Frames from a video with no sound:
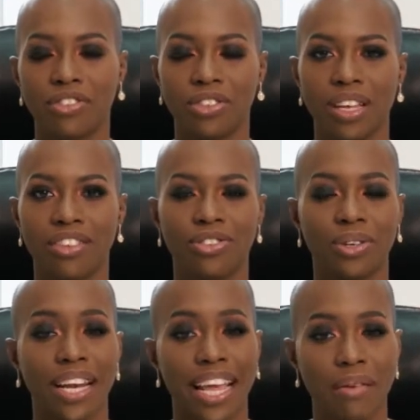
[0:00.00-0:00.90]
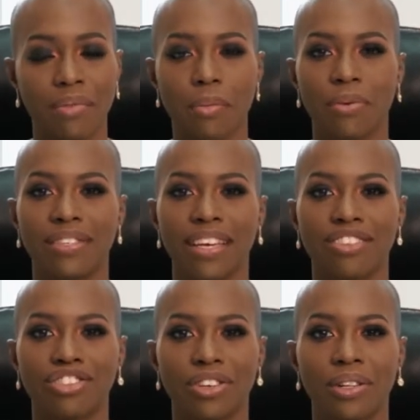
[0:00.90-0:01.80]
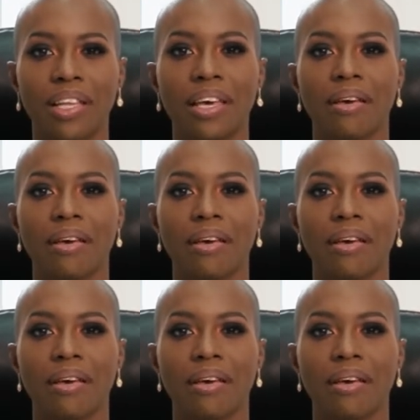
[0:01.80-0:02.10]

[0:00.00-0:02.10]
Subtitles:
students to claim their potential